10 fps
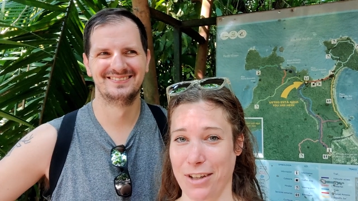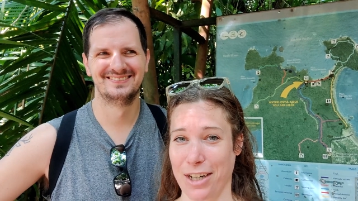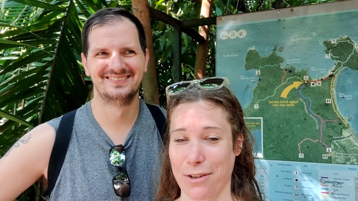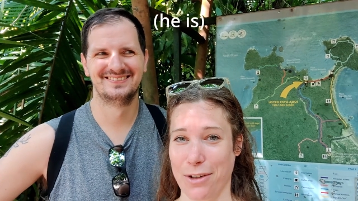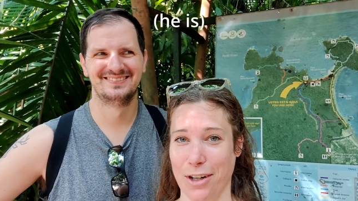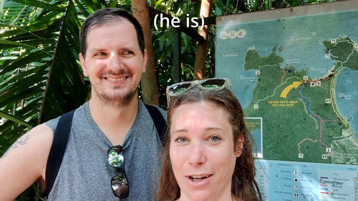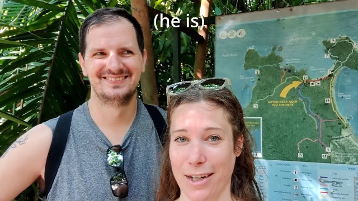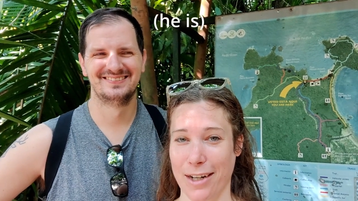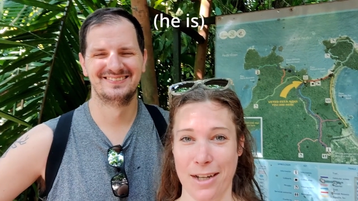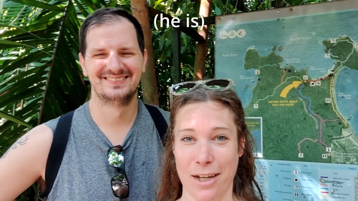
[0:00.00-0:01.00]
Speaker 1: the video or
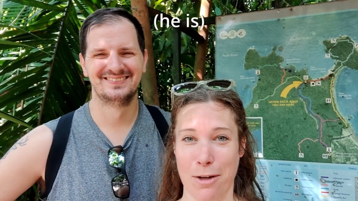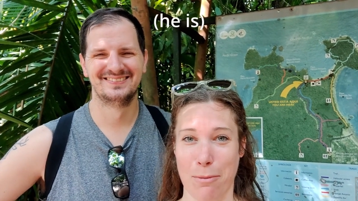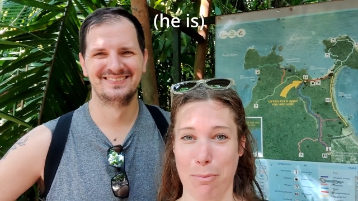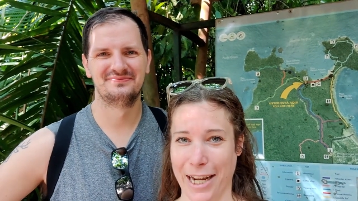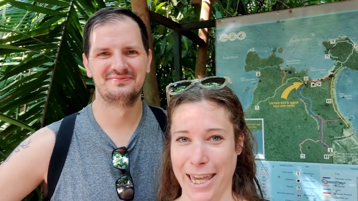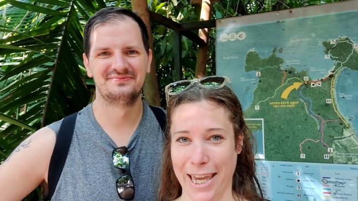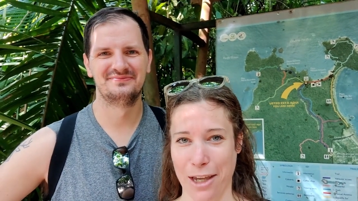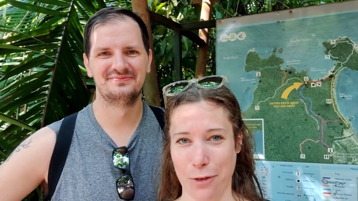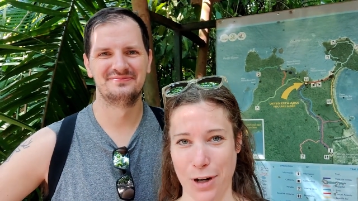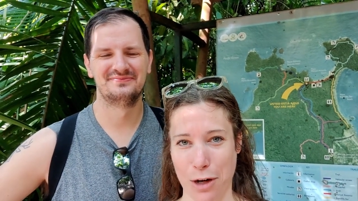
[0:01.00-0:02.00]
not. Oh, and I can't
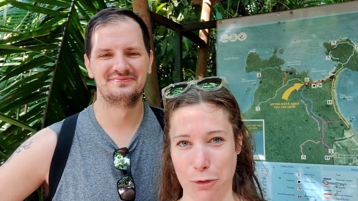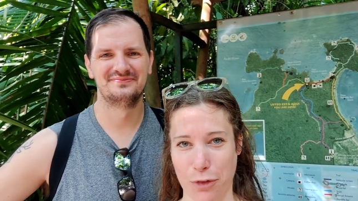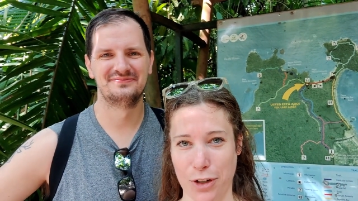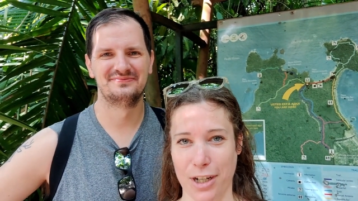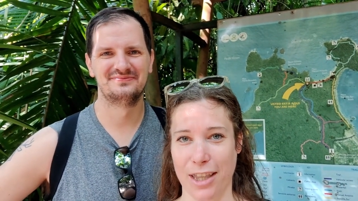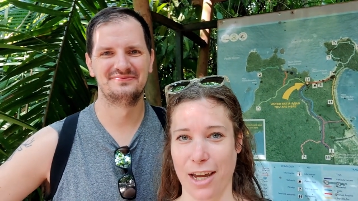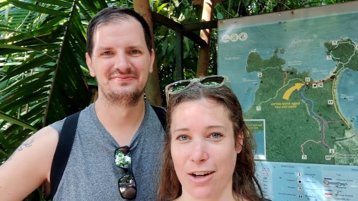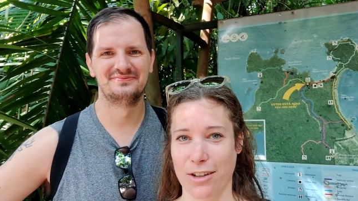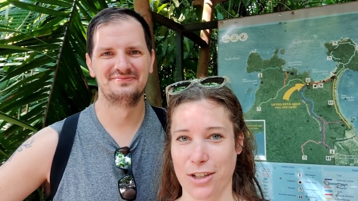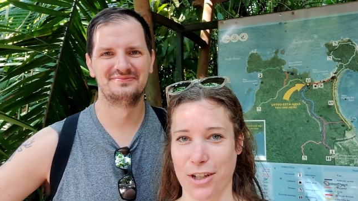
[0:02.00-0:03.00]
get over how furry they
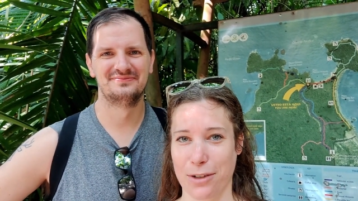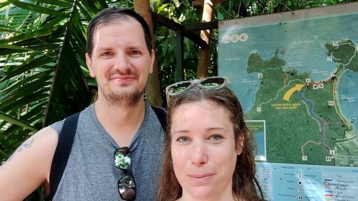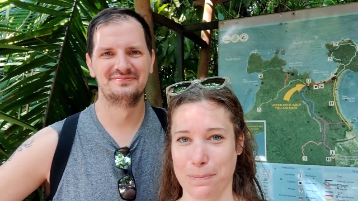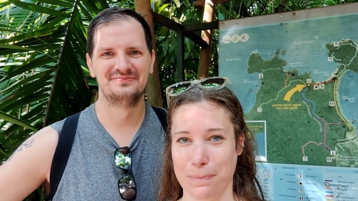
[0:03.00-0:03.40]
are too.